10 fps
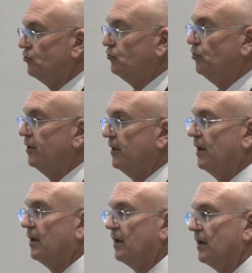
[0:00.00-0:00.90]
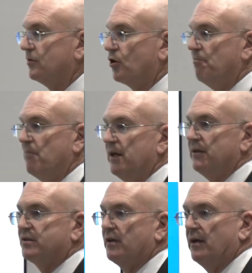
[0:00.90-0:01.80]
doing a
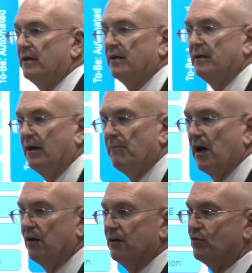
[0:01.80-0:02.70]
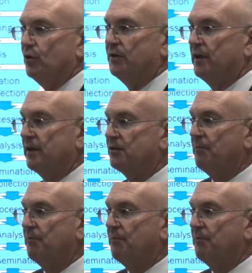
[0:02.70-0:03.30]
tremendous amount of good things.